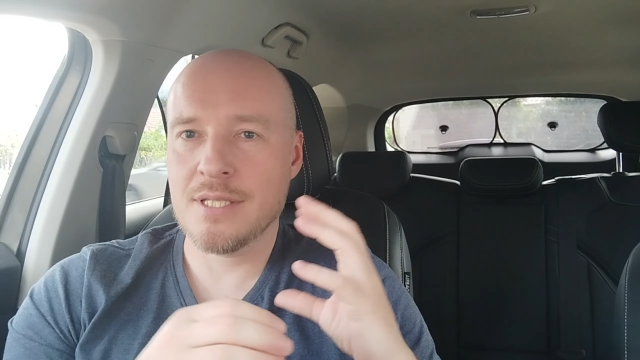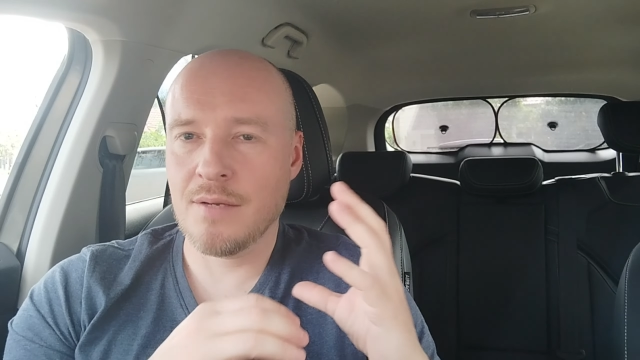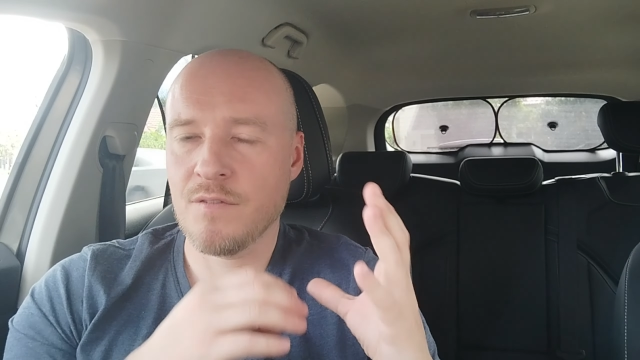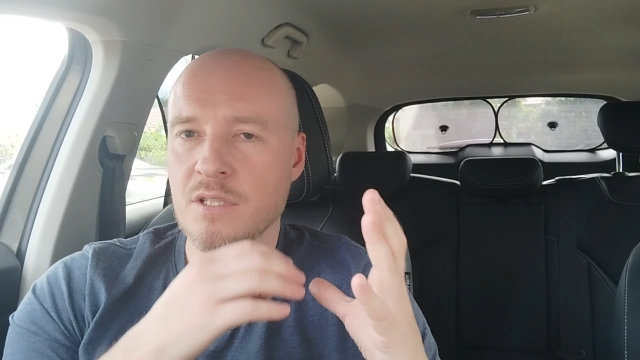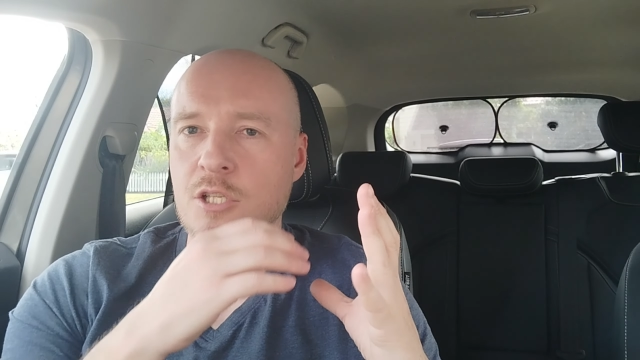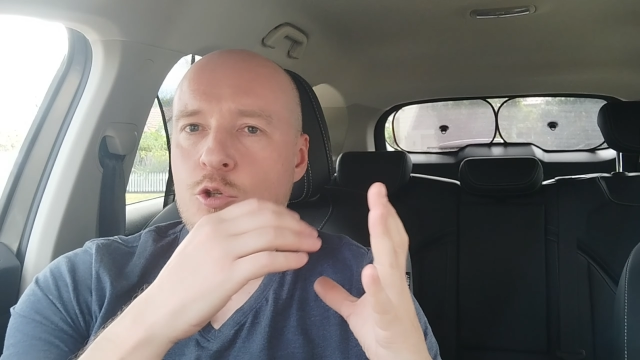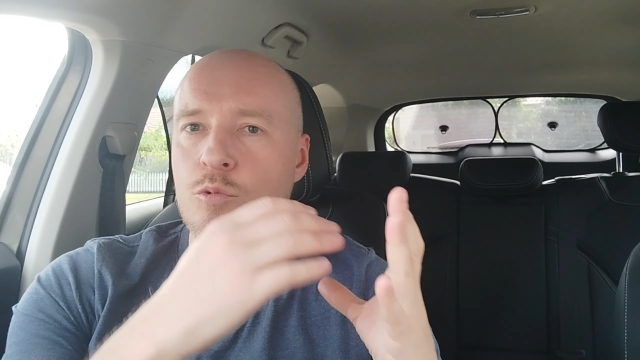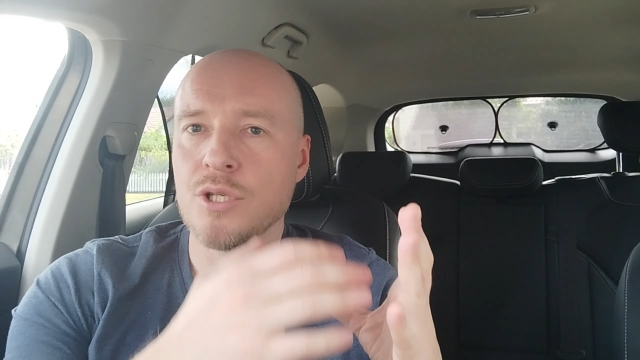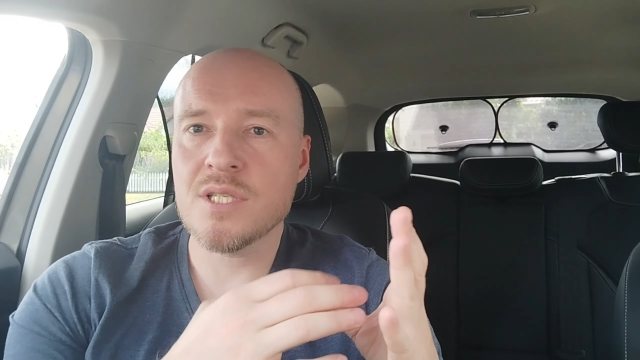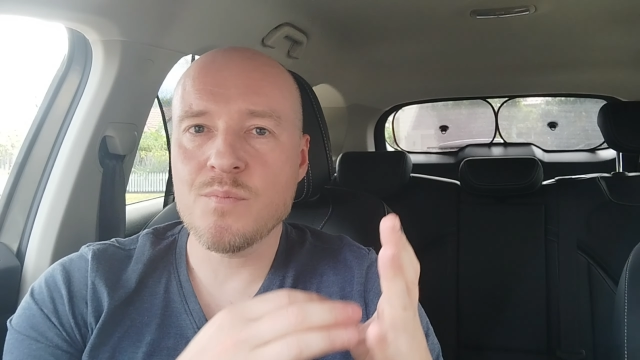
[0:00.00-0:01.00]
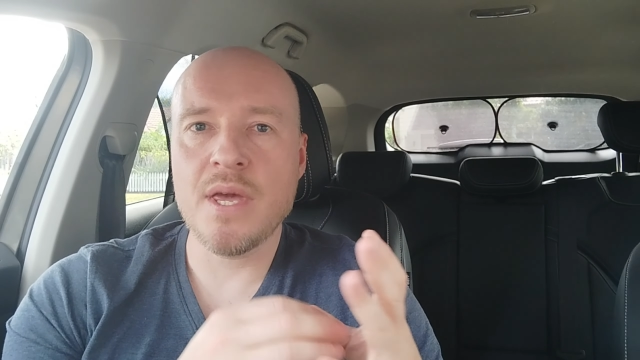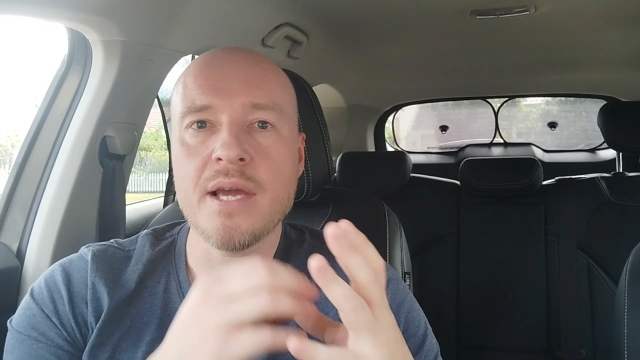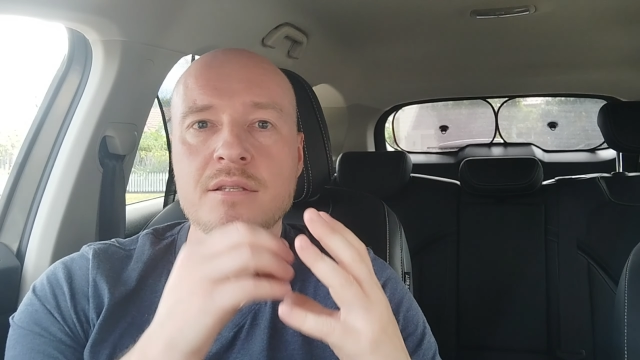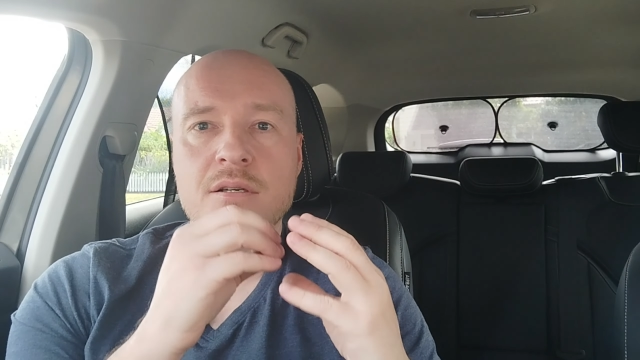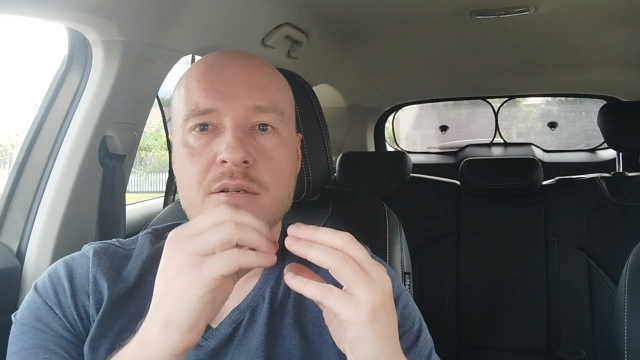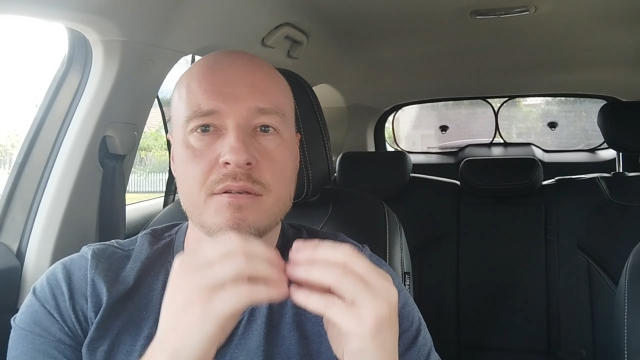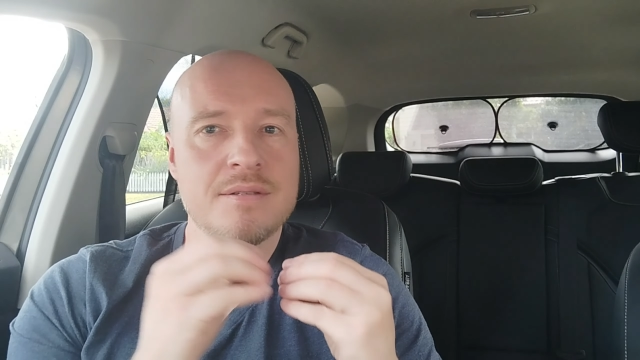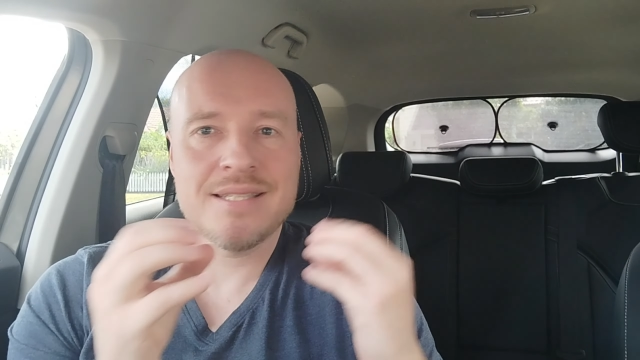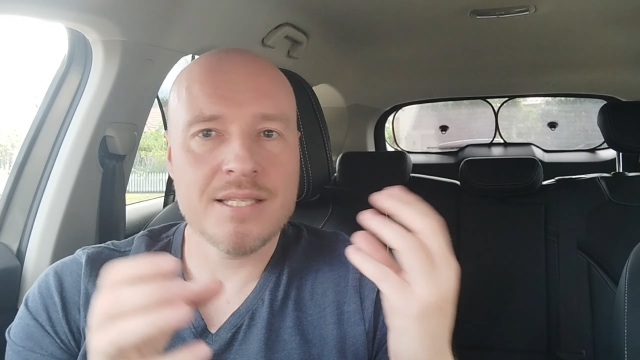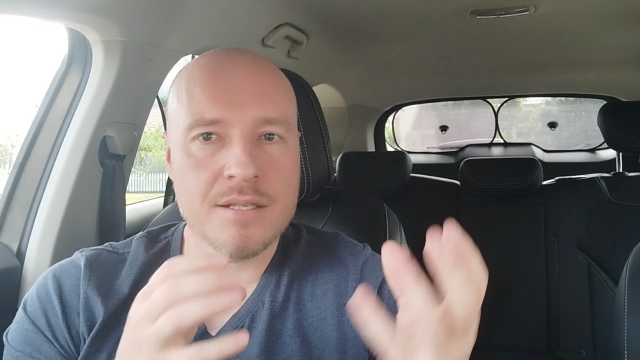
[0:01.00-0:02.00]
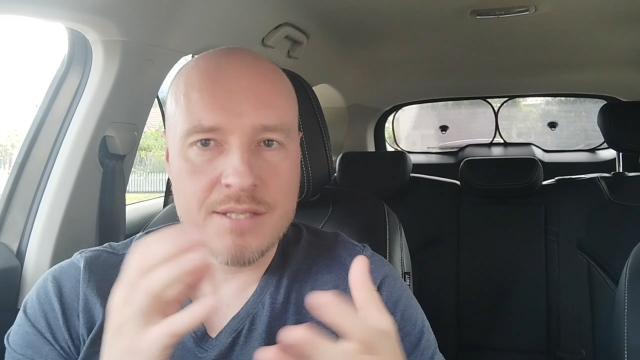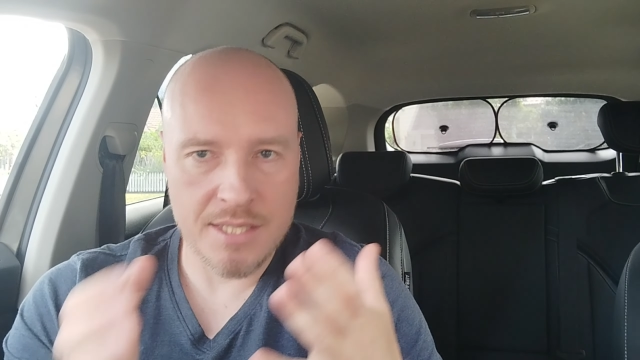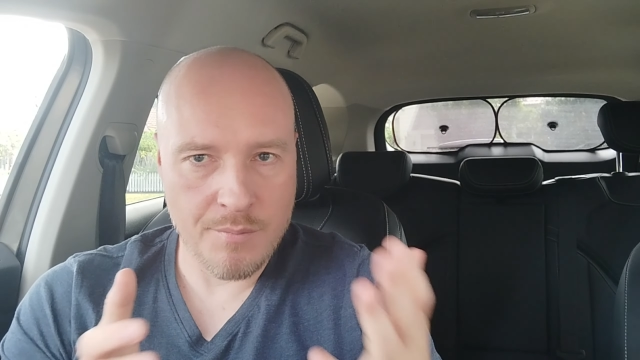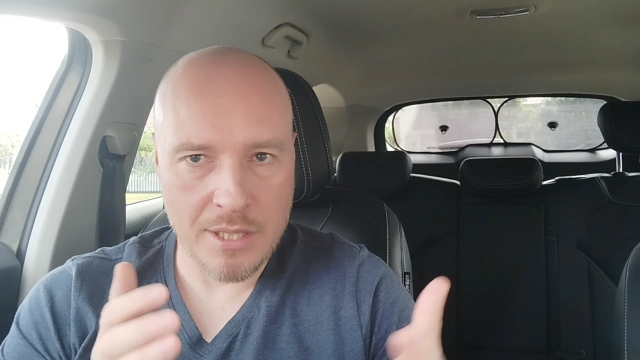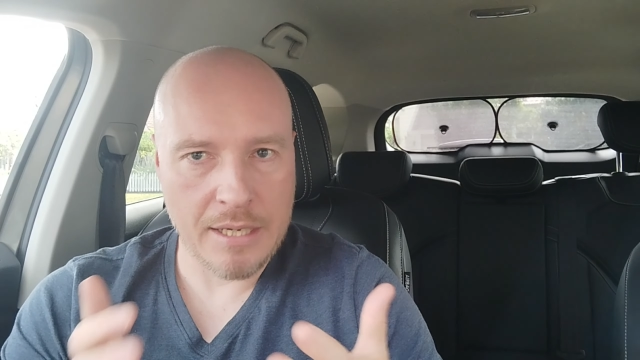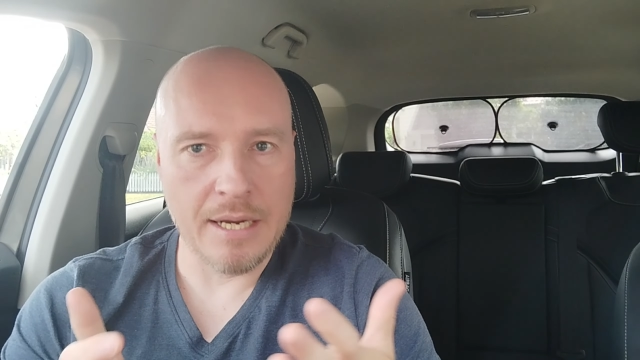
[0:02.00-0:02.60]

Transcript: something that you would expect, similar